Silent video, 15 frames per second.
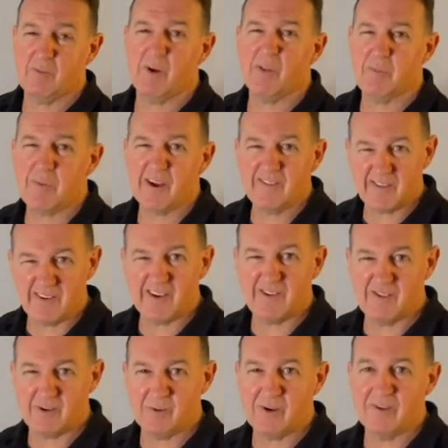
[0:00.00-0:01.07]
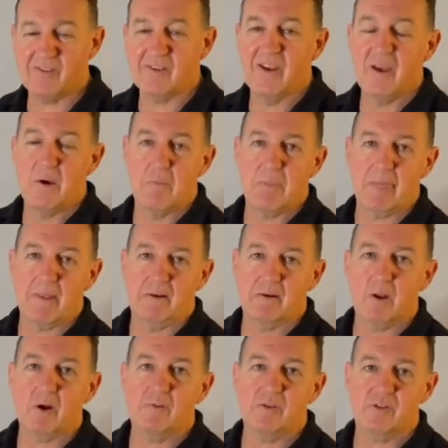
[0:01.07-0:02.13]
Well, the basic issue is
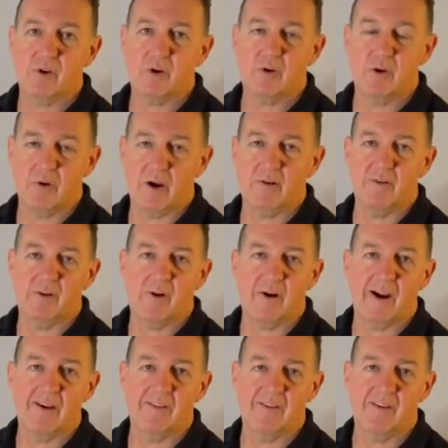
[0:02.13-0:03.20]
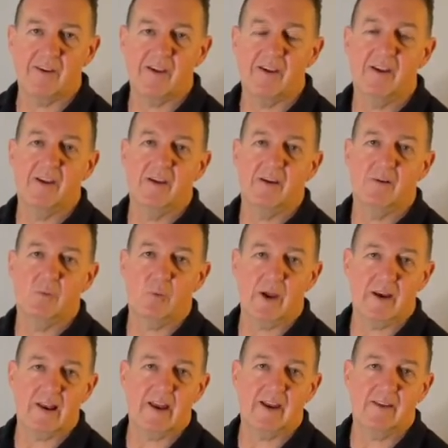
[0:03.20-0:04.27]
livestock are overgrazing
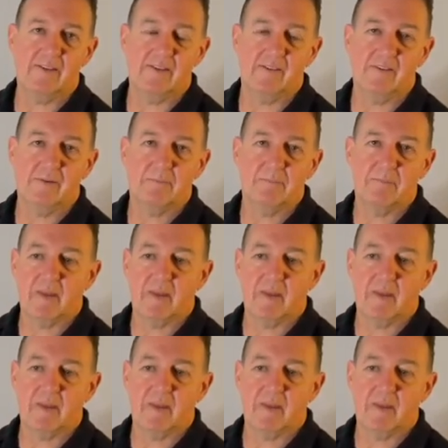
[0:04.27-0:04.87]
wetlands